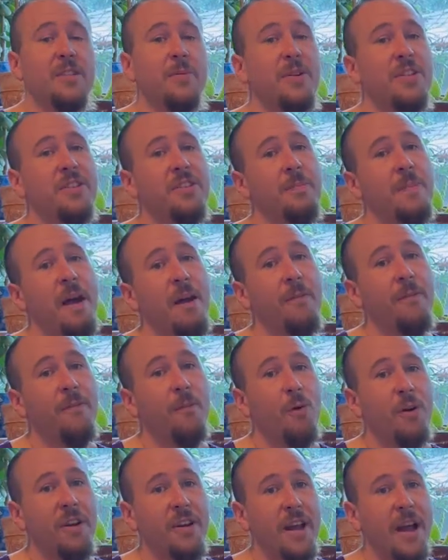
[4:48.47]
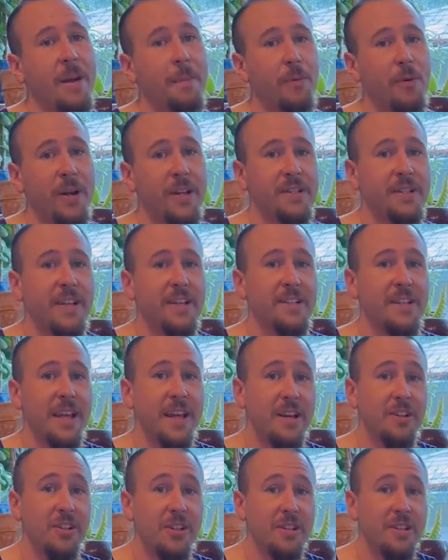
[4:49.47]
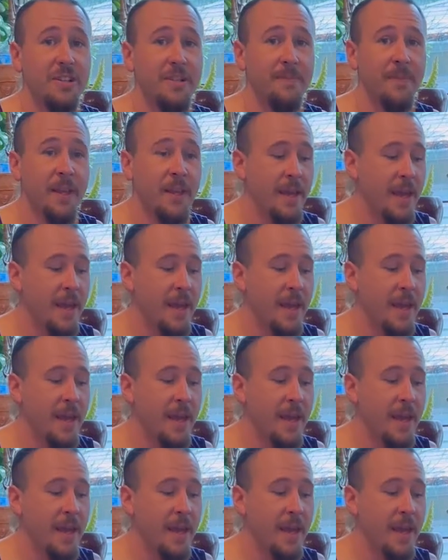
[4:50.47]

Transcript: which is about 49.6 inches.